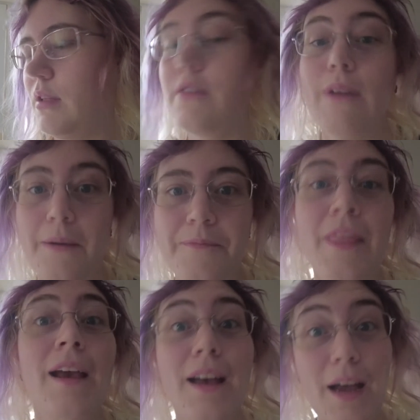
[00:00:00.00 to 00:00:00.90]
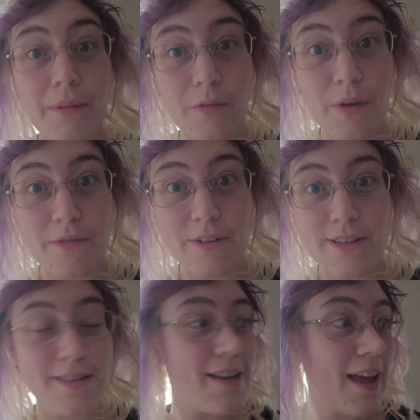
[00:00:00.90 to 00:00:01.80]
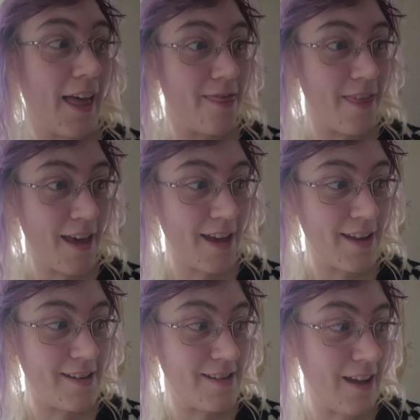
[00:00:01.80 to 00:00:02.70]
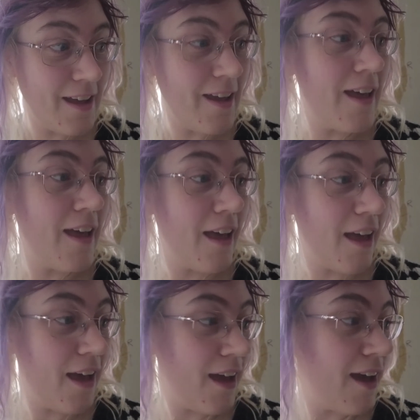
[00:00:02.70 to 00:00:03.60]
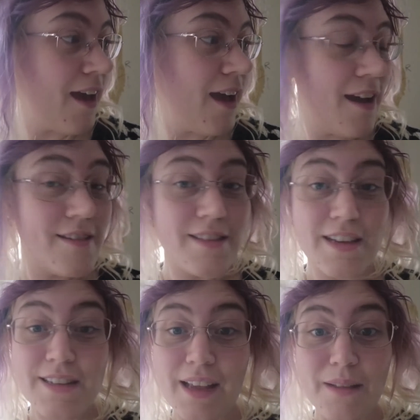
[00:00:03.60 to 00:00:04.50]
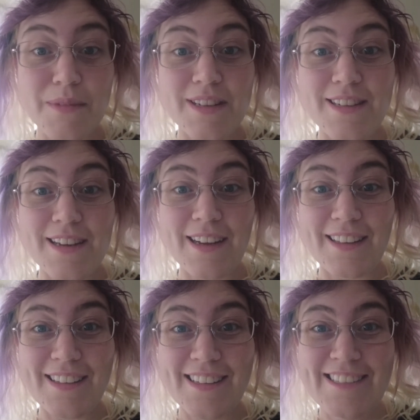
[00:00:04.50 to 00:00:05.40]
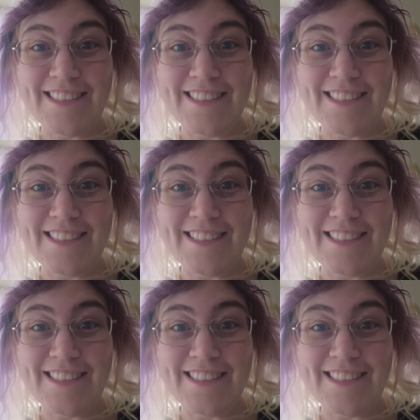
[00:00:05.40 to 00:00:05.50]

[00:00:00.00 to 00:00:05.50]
Right, I'm going to breakfast and then the excitement starts.